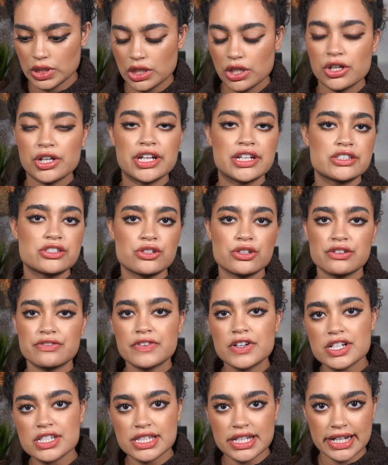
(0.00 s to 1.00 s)
Okay, so the
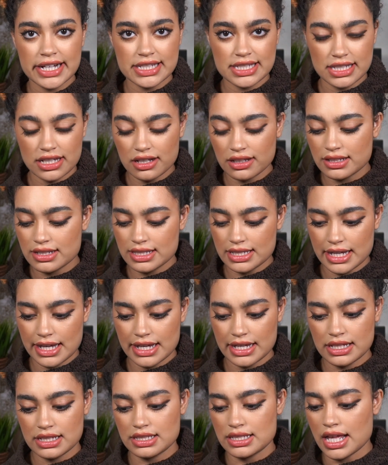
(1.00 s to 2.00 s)
first thing I see on the
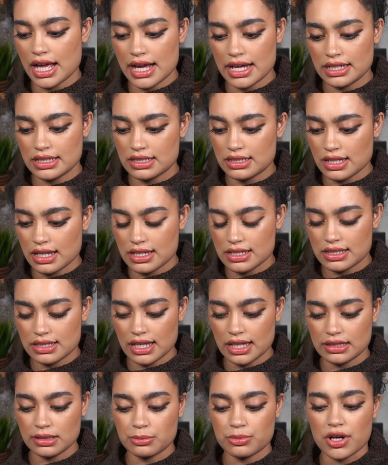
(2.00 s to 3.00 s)
site is that it says
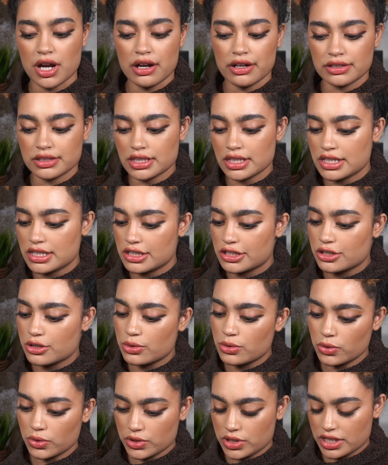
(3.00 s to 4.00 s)
that the product is
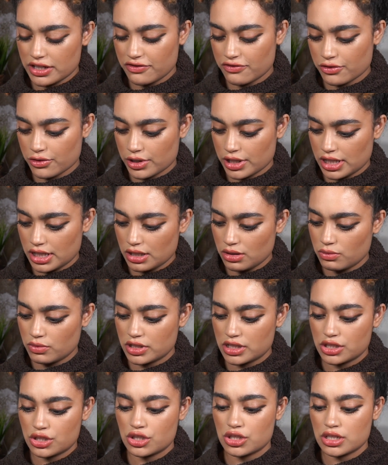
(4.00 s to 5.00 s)
cruelty-free,
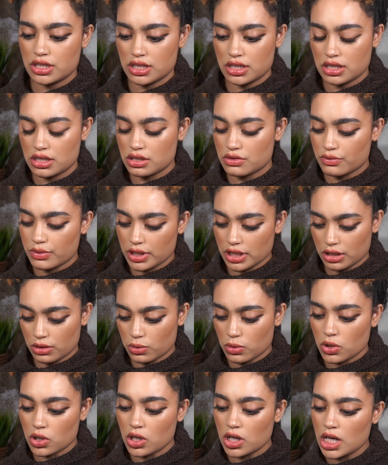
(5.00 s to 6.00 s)
which is really
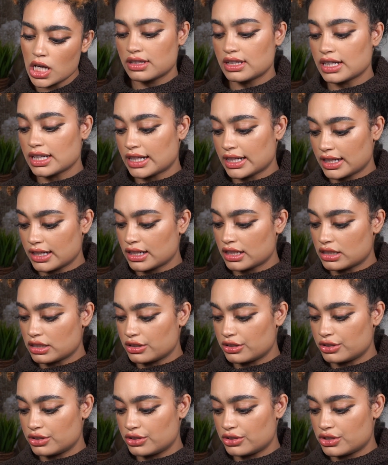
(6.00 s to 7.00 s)
cool. The kit
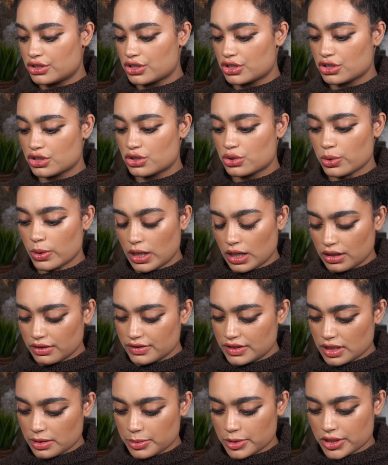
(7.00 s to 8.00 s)
includes
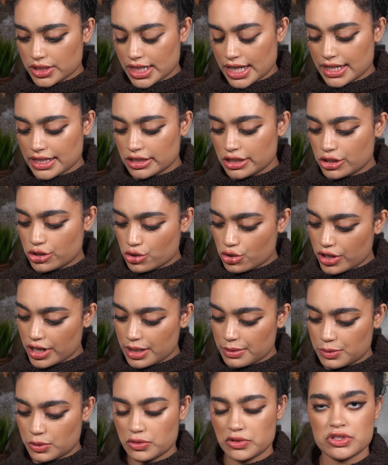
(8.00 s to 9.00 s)
12 double-sided
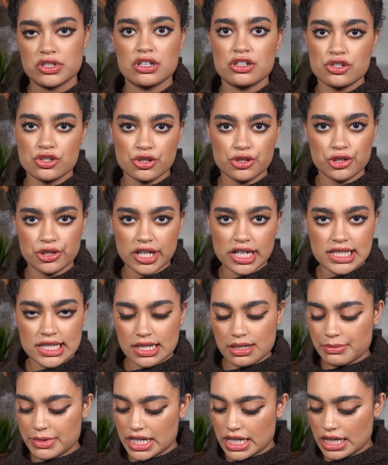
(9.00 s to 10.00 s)
strips, which I'll show you guys
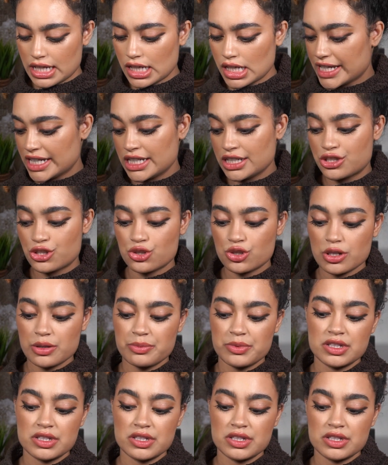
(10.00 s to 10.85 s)
in a minute. Each strip